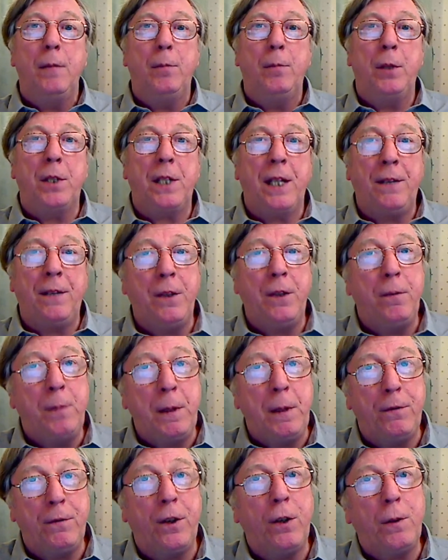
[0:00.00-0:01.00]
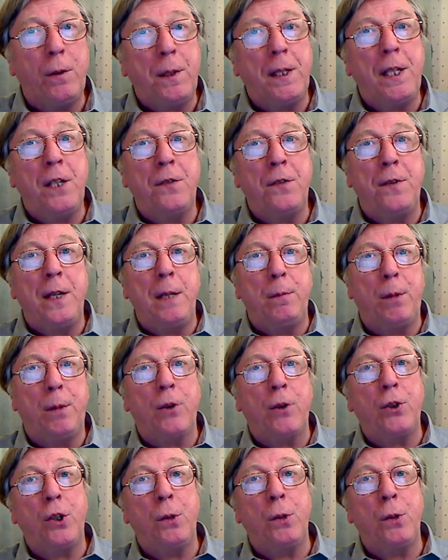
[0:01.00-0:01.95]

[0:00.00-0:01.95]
But if you've been following these vlogs,